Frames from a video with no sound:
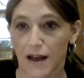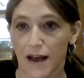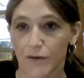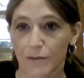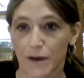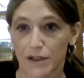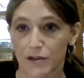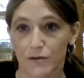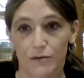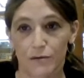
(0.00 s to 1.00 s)
and we might
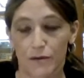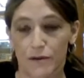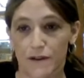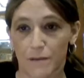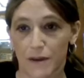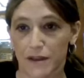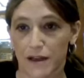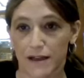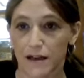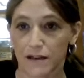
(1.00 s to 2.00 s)
do something
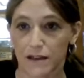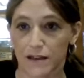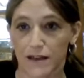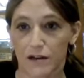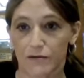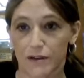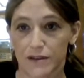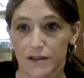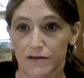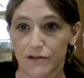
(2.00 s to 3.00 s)
like calculate a
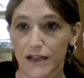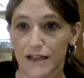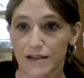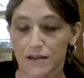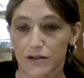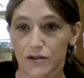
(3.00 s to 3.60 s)
relative risk